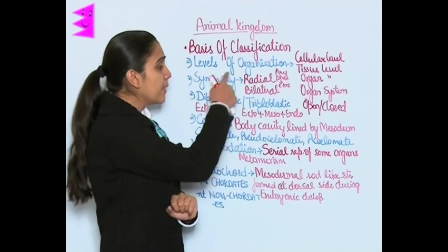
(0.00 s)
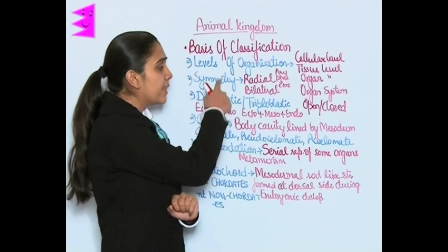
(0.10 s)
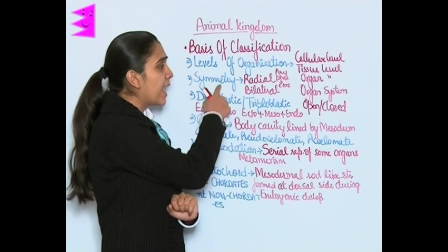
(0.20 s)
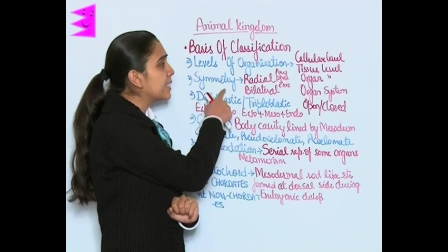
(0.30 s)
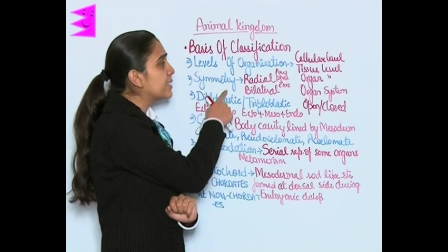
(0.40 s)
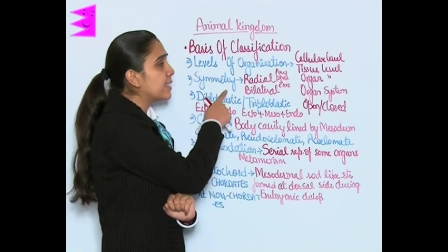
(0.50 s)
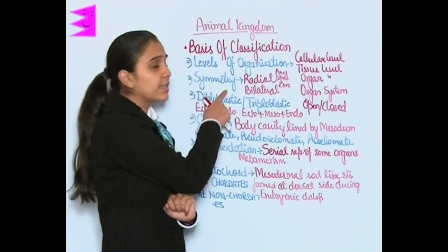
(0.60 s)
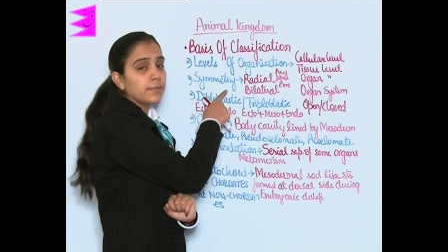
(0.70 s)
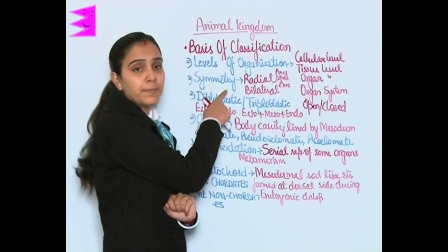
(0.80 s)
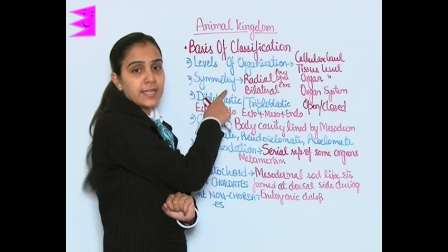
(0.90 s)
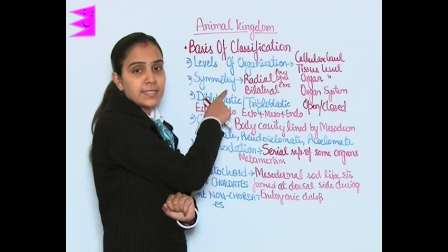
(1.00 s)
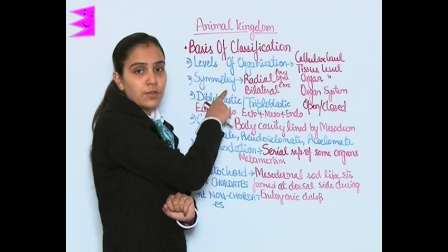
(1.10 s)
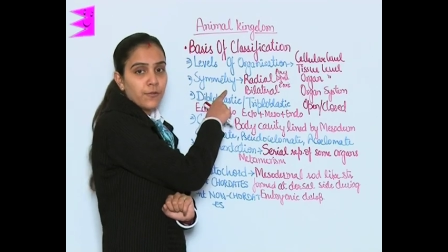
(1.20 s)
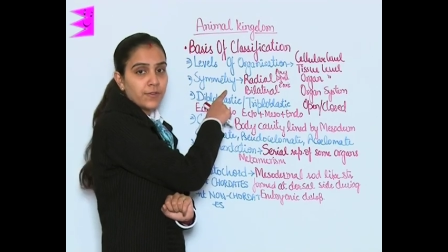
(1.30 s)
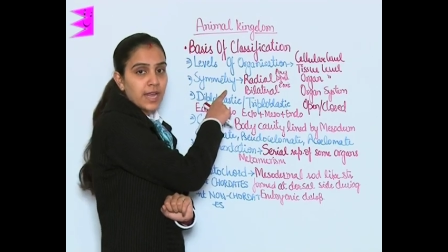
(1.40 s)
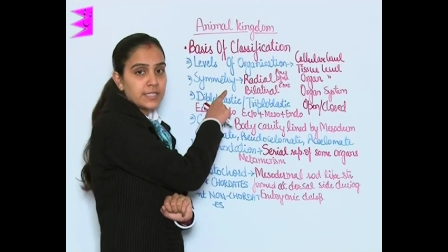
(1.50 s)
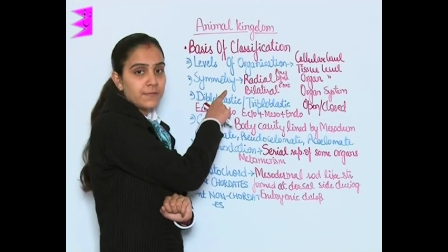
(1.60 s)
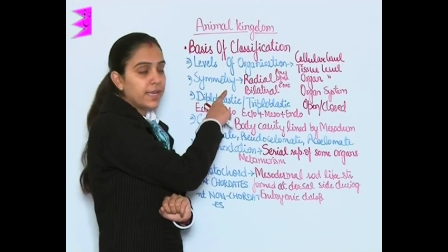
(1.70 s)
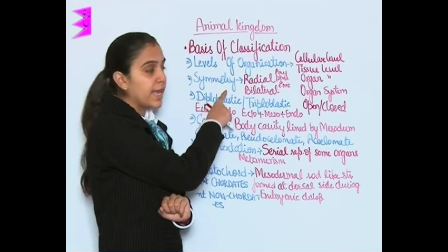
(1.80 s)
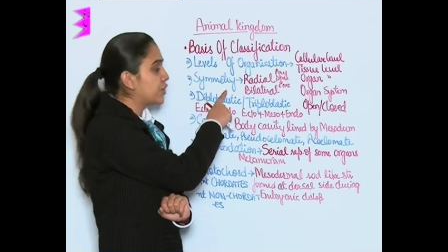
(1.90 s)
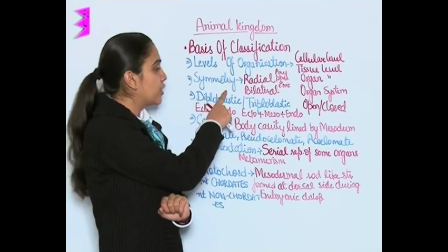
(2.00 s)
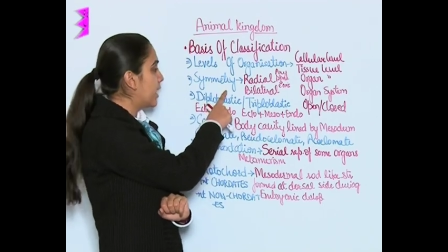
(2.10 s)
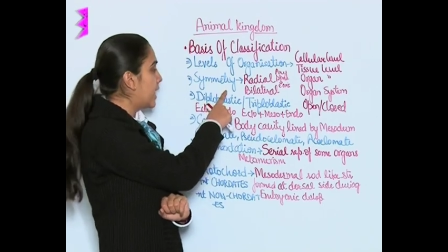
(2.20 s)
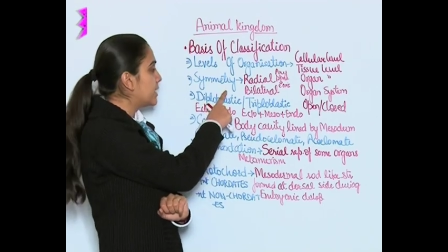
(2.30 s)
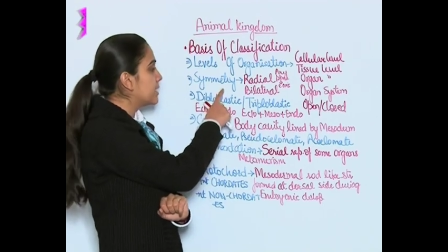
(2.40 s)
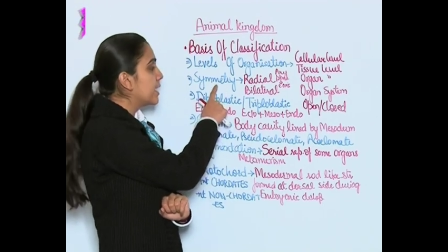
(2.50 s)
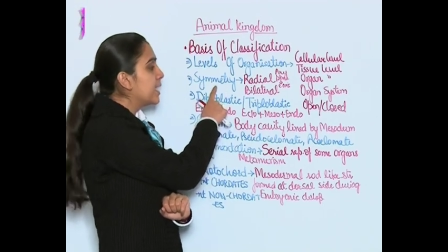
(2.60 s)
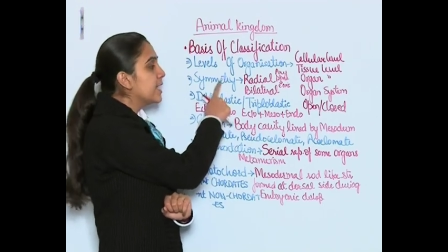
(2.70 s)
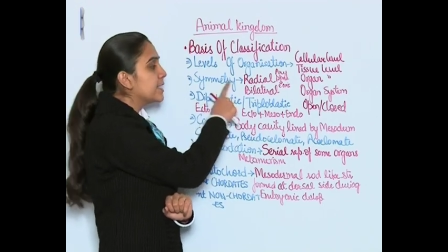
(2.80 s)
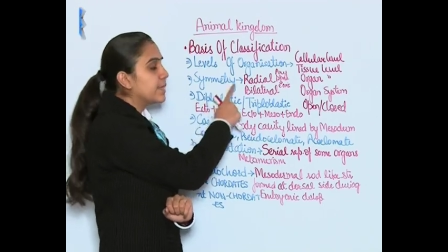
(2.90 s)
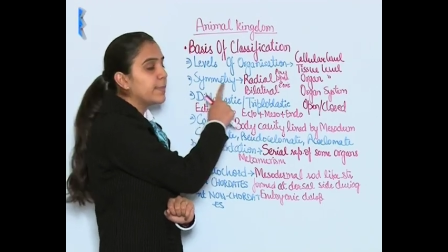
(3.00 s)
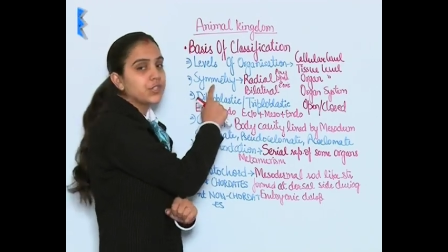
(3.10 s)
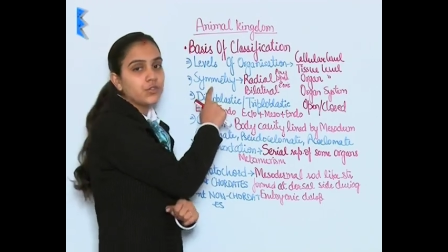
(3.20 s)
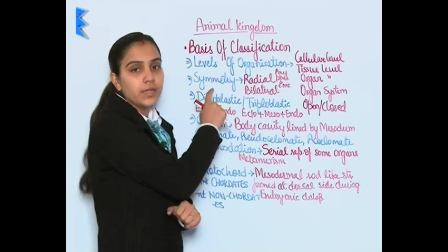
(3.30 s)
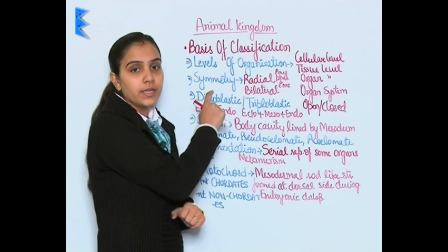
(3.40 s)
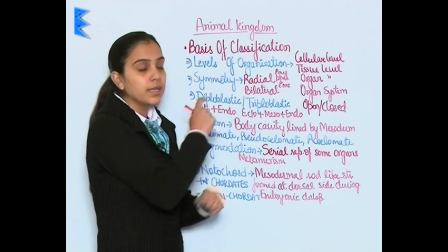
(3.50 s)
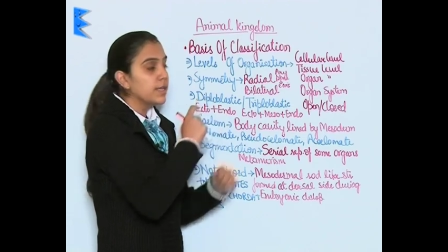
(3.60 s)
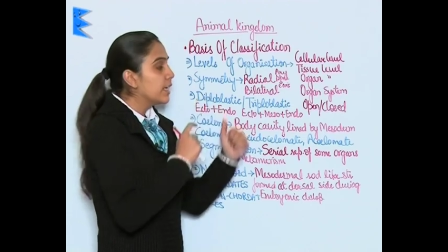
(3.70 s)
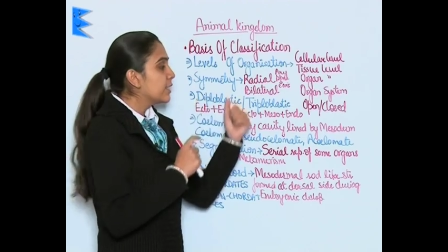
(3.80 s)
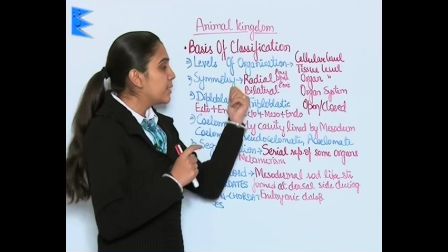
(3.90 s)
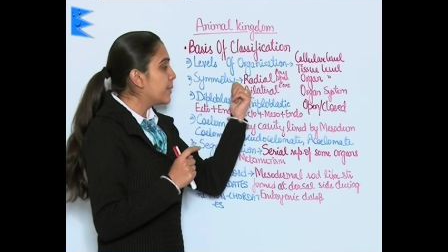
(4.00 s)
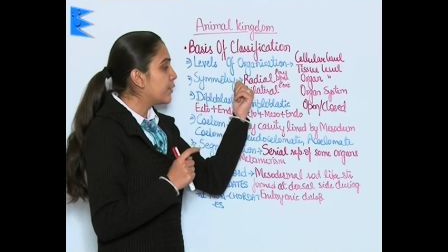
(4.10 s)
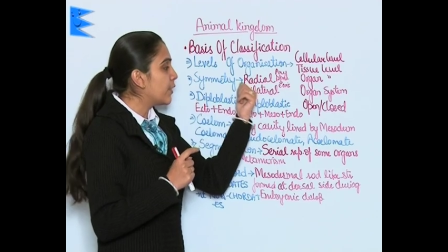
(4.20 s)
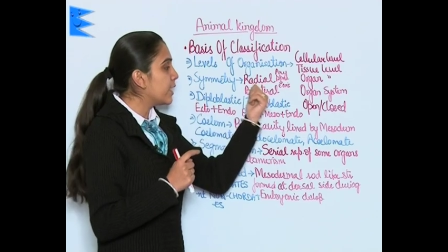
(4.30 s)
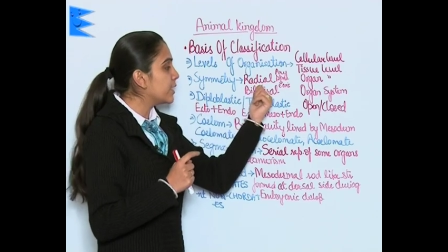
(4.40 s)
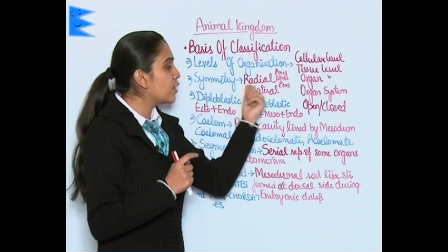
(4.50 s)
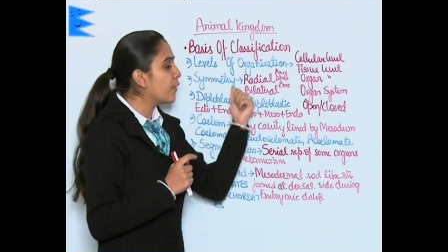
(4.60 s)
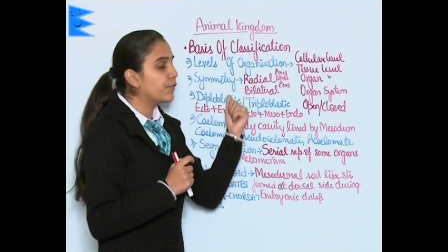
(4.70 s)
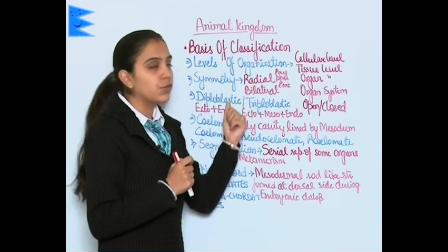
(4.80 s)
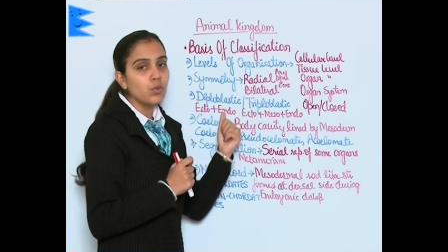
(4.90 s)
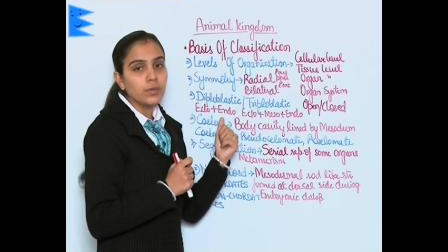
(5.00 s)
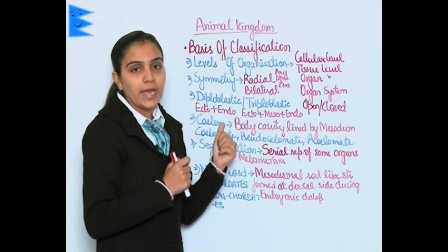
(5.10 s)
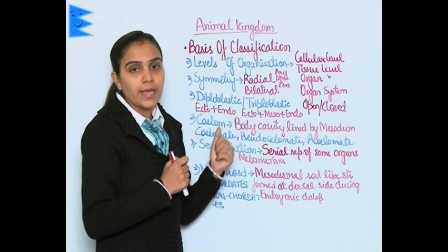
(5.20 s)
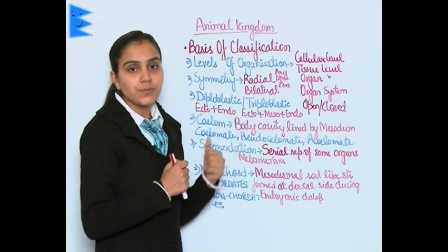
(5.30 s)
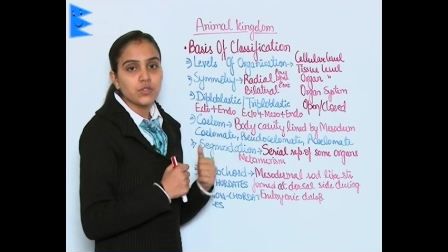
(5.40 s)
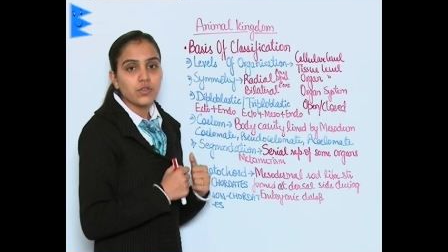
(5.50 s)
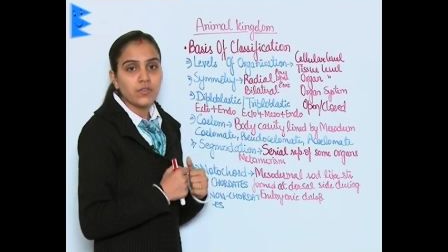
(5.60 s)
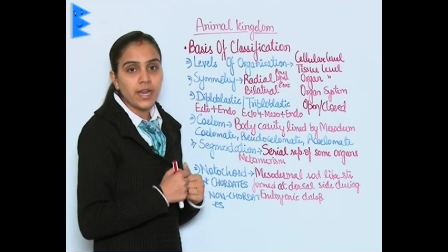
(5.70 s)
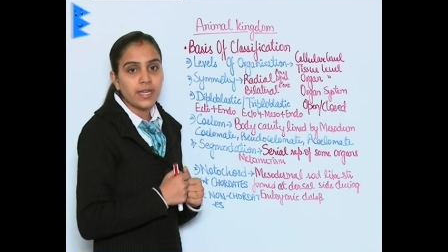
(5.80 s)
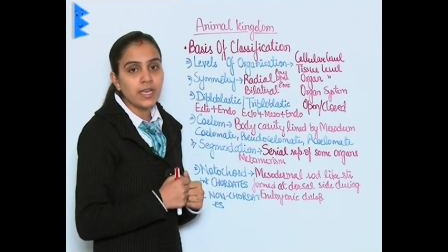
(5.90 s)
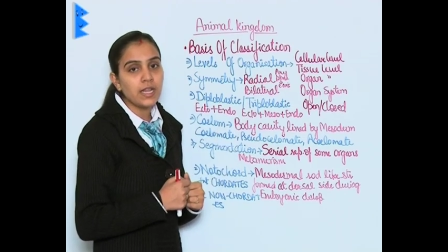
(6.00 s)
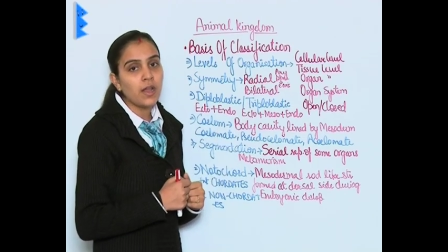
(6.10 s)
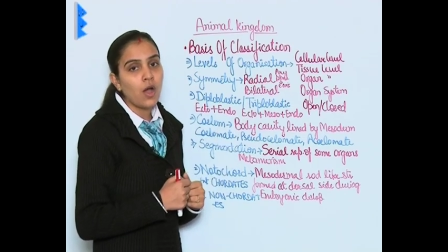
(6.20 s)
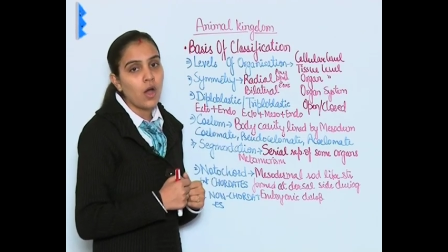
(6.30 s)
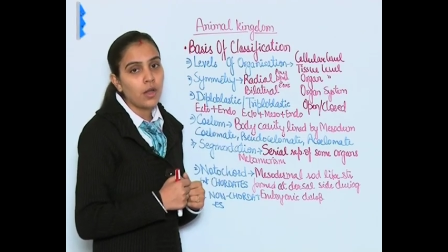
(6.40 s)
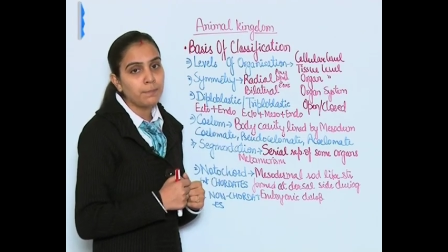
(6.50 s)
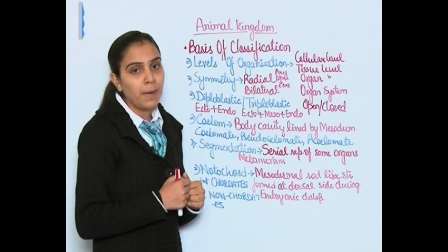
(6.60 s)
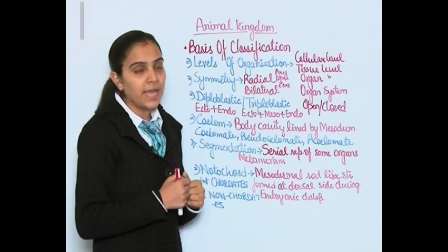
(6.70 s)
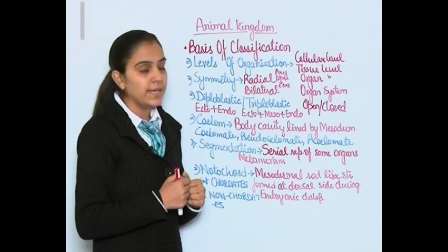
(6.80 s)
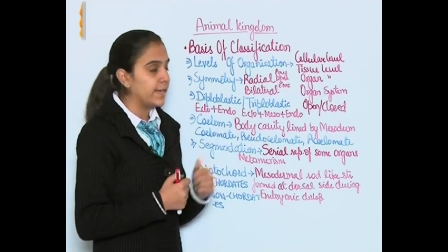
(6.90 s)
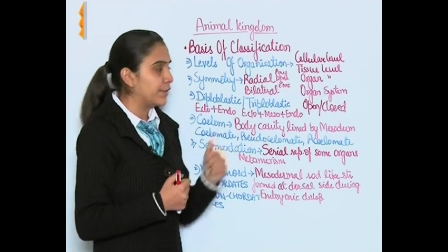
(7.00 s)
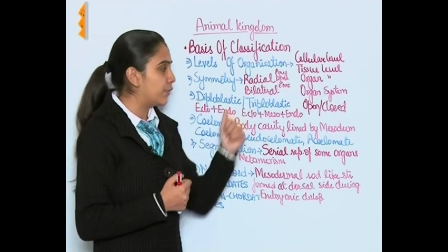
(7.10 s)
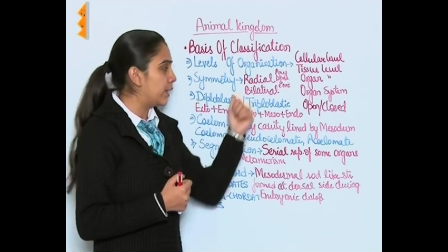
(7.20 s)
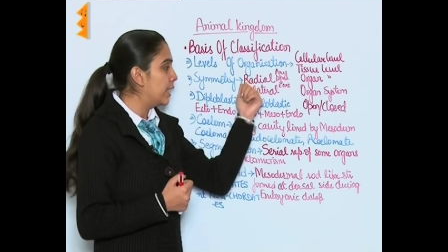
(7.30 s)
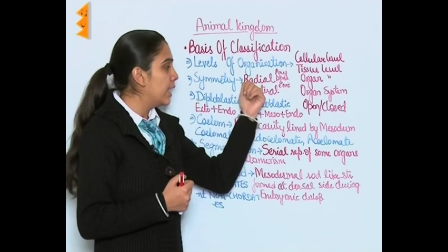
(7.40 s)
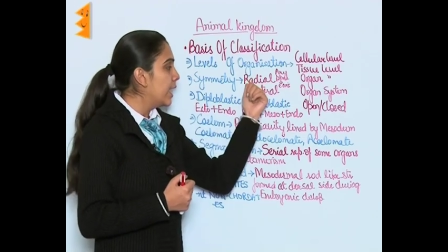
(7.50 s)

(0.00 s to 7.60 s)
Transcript: Next basis of classification is symmetry. Symmetry is of two types, radial or bilateral.